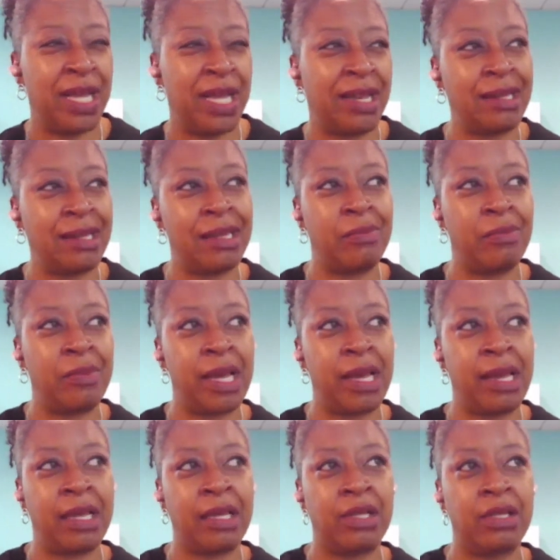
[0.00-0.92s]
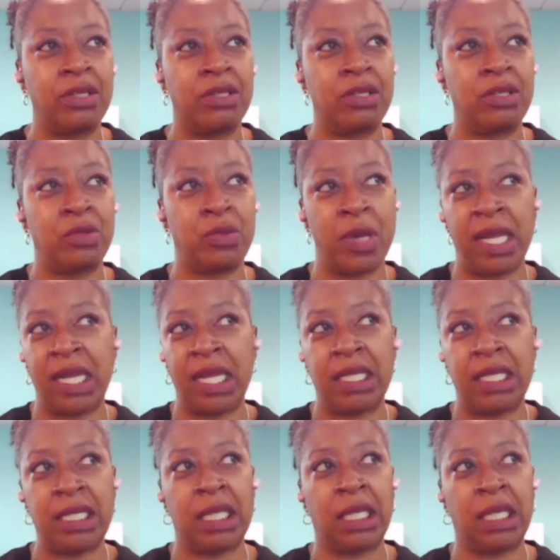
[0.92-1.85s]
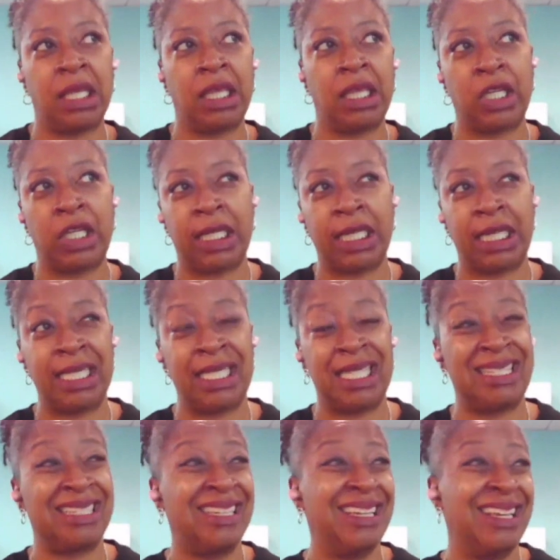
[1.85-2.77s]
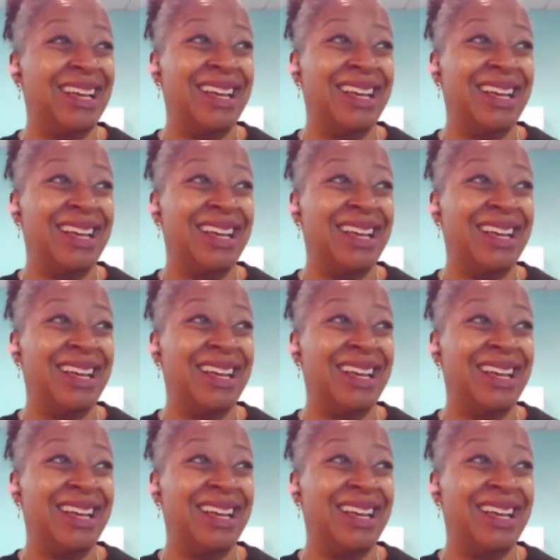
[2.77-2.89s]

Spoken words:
And in my 20s and 30s, and